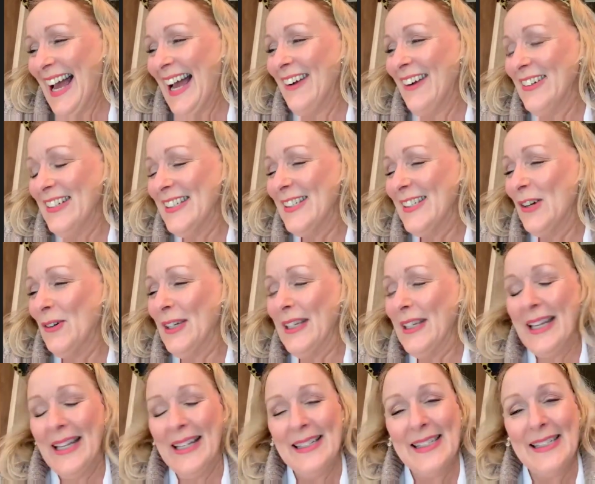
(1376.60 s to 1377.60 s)
I was so
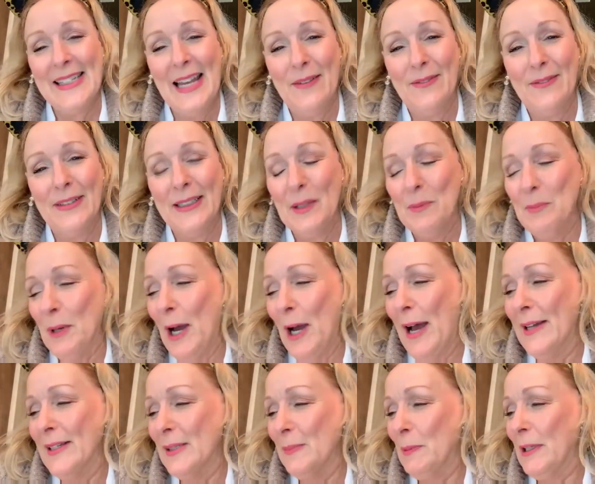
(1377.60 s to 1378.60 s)
against having a
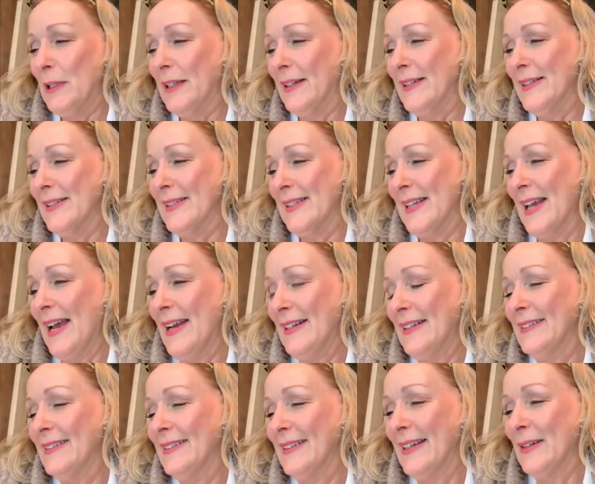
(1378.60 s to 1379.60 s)
boss because I
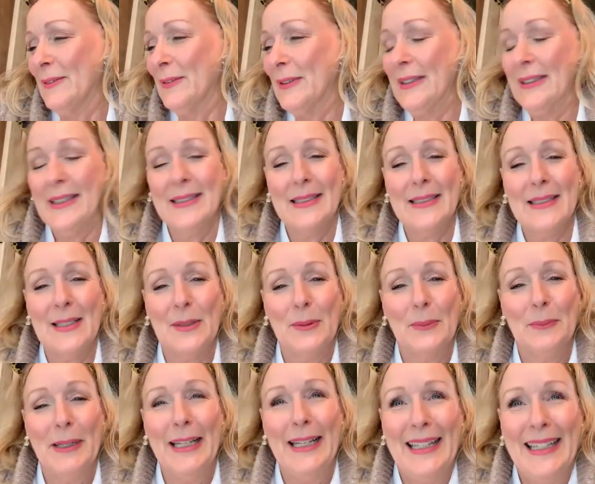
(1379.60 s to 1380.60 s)
didn't like what they did to
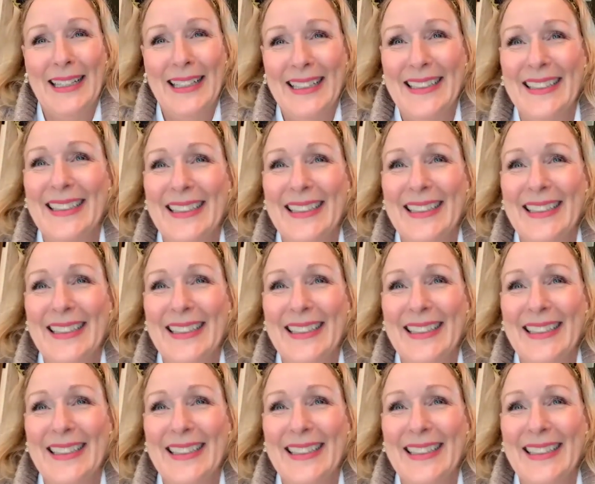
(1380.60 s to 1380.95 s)
me.